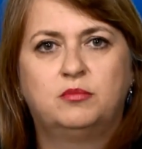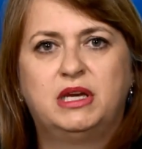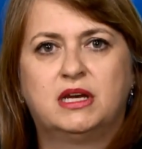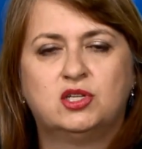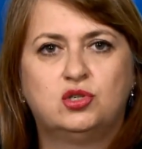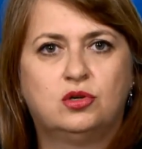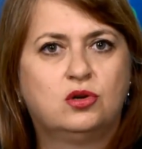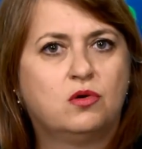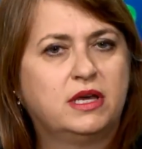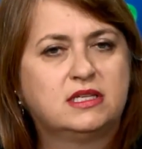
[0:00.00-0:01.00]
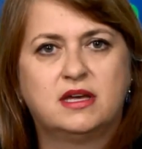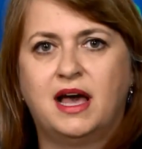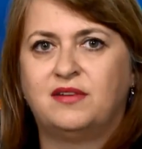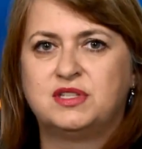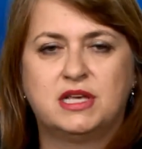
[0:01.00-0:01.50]
Because you're going to
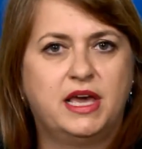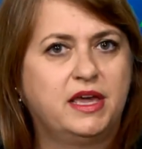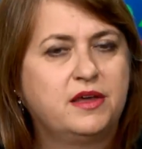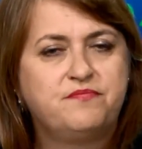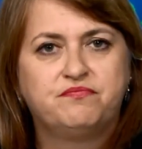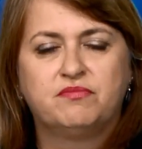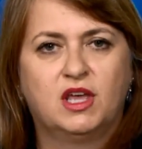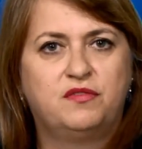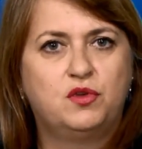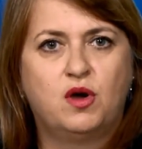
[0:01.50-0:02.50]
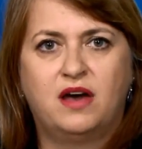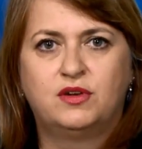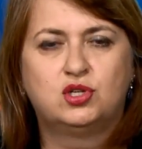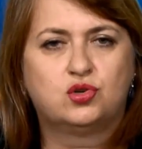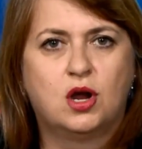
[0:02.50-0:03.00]
have, say, if you have
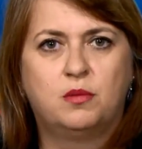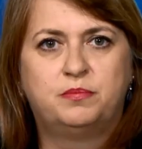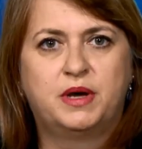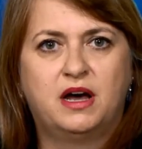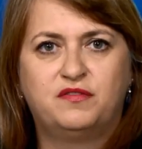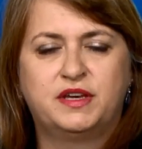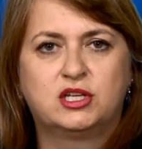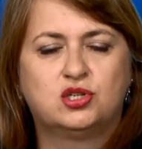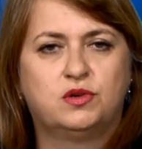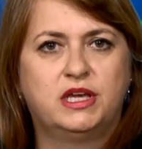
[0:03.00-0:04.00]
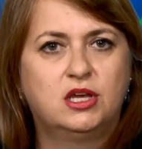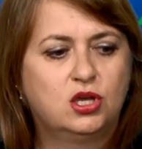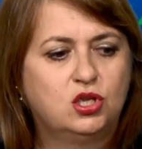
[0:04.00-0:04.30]
a Trump victory,